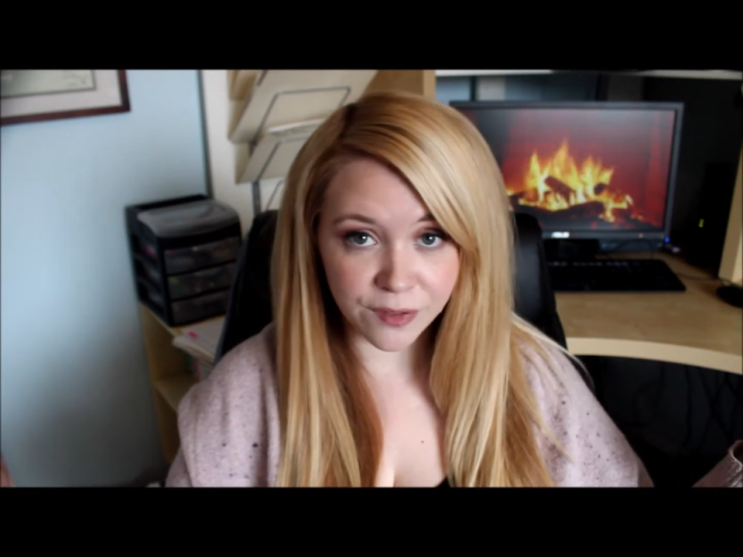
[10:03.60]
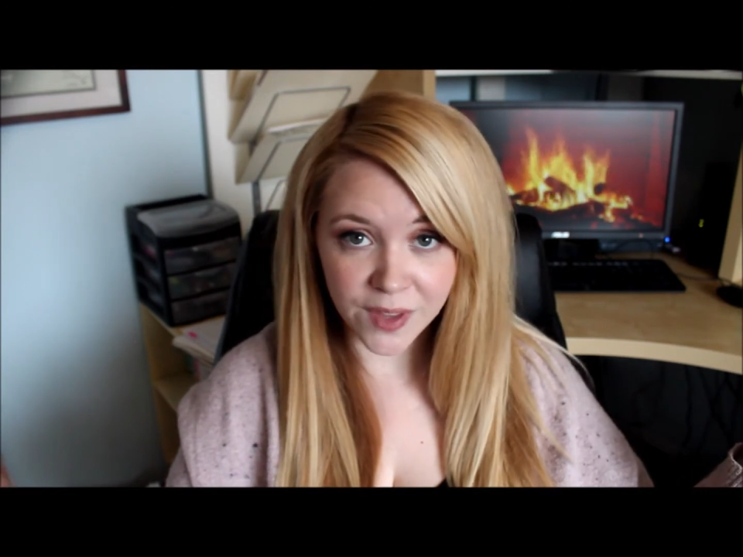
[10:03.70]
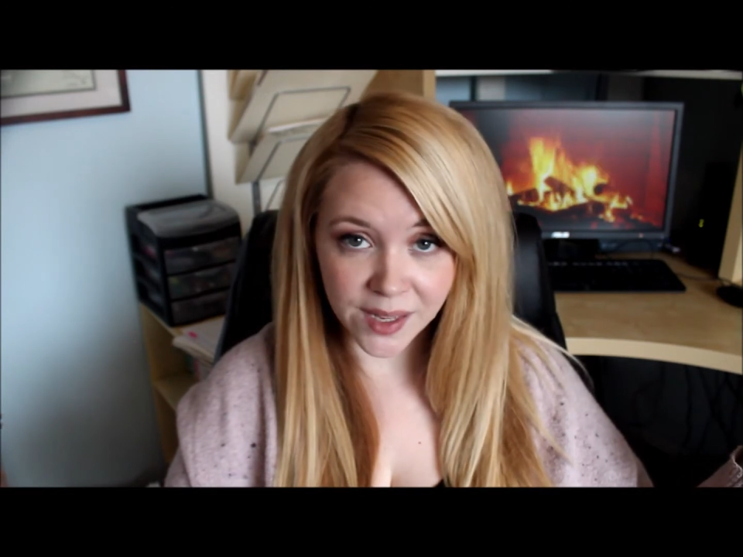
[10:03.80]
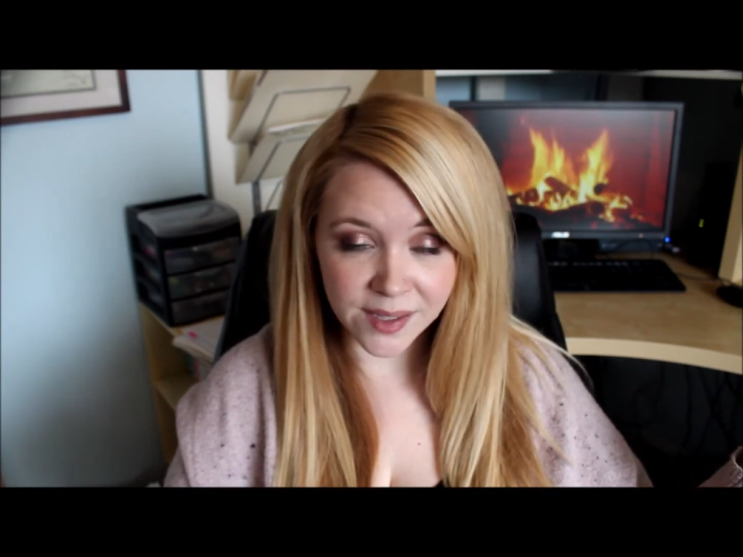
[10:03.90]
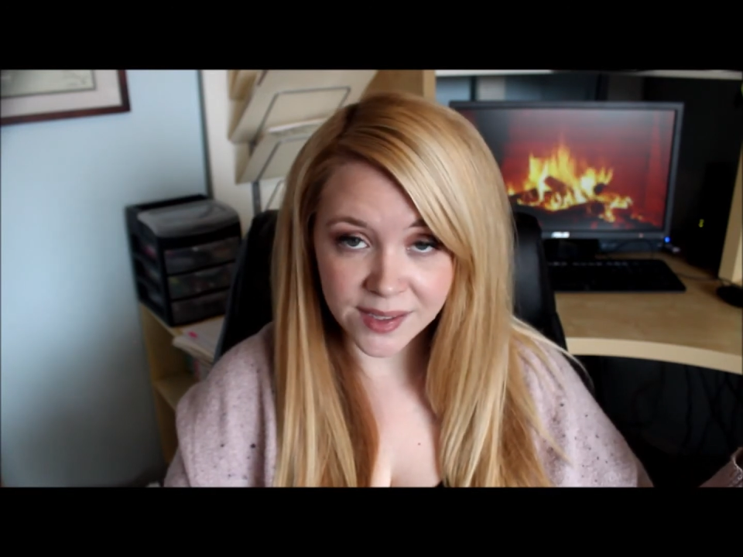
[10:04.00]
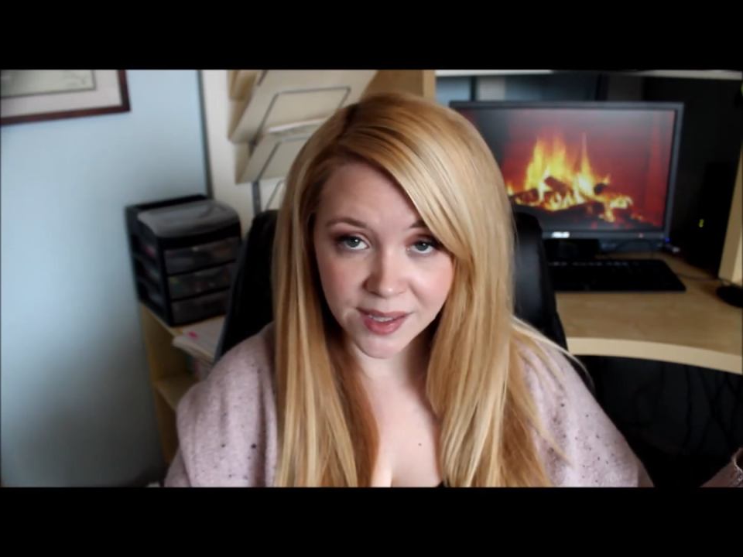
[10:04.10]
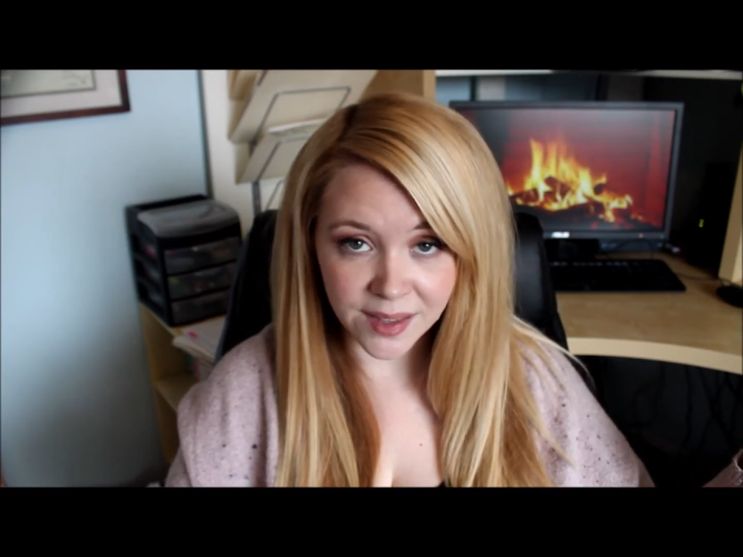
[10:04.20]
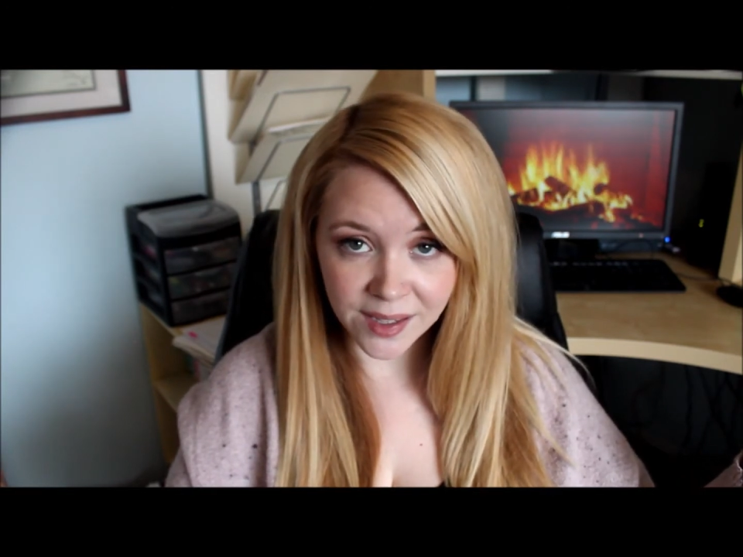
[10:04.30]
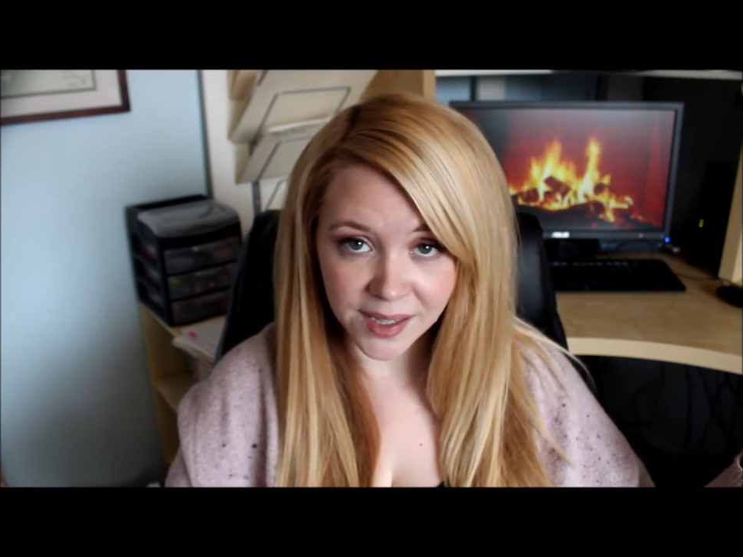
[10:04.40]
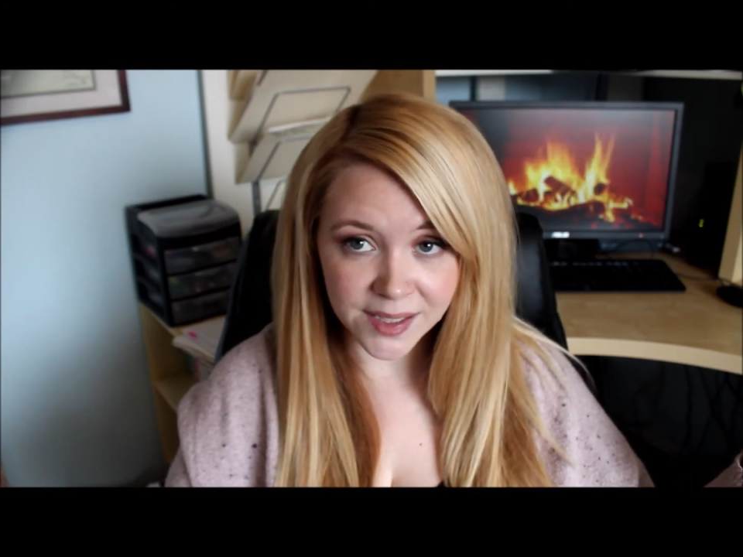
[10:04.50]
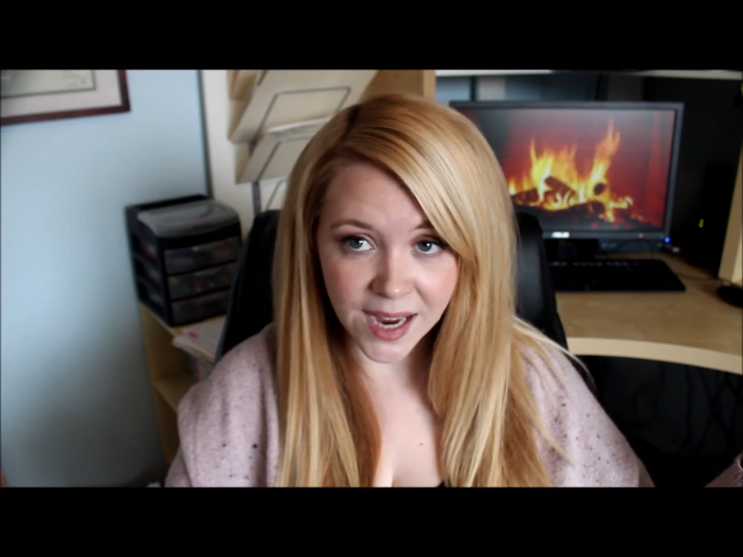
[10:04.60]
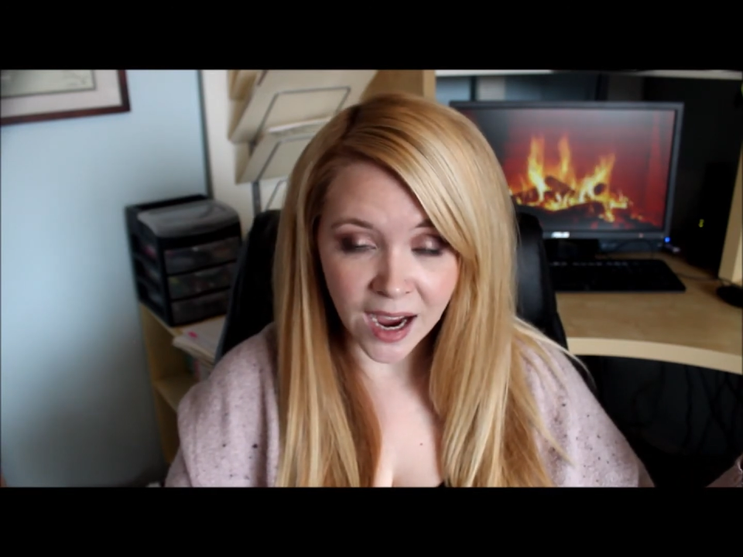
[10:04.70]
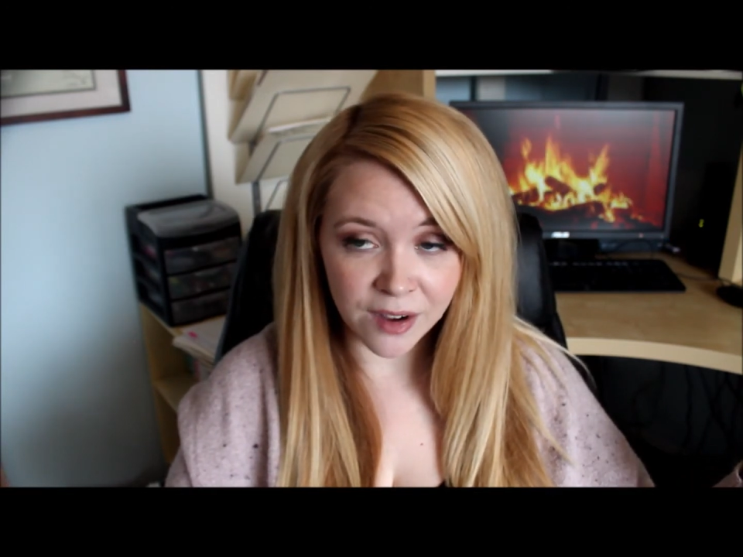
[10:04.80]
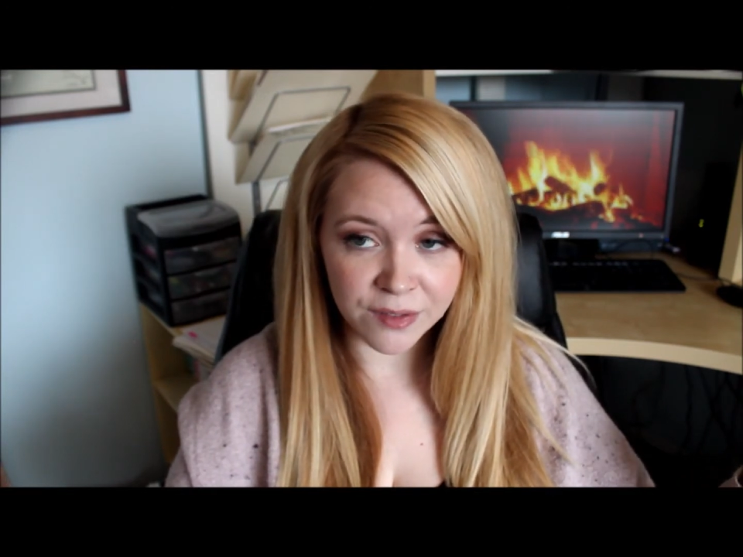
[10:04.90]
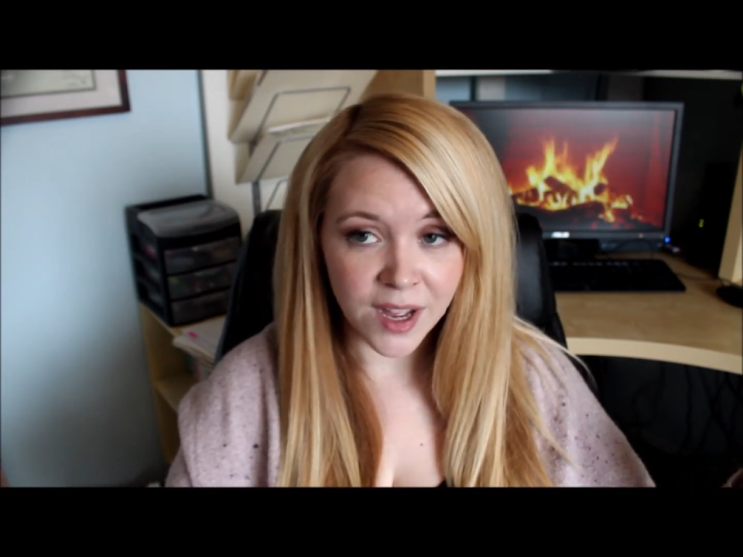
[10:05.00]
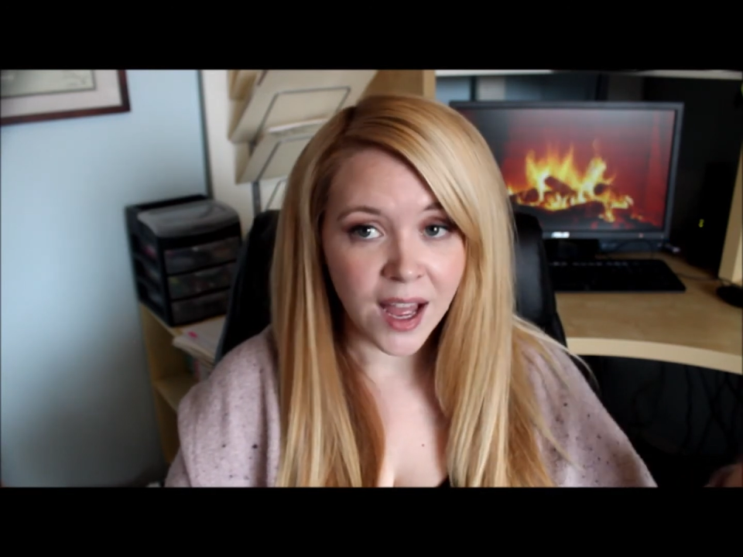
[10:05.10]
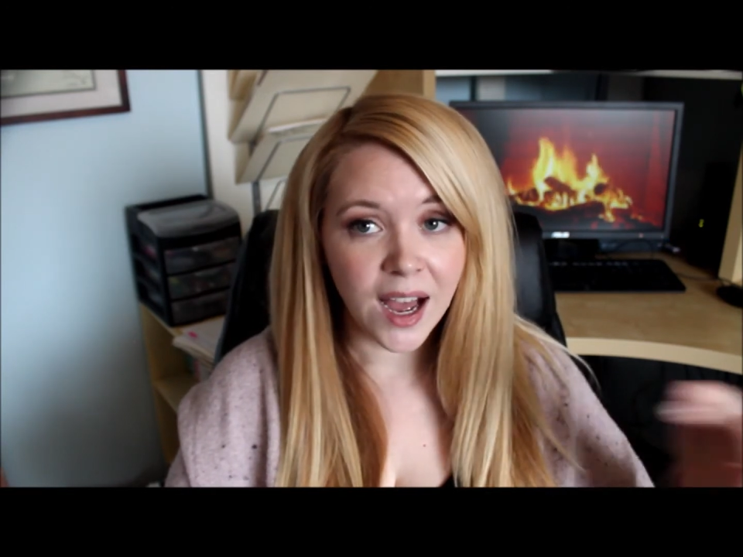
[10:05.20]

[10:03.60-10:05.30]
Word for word: of things that they like to have.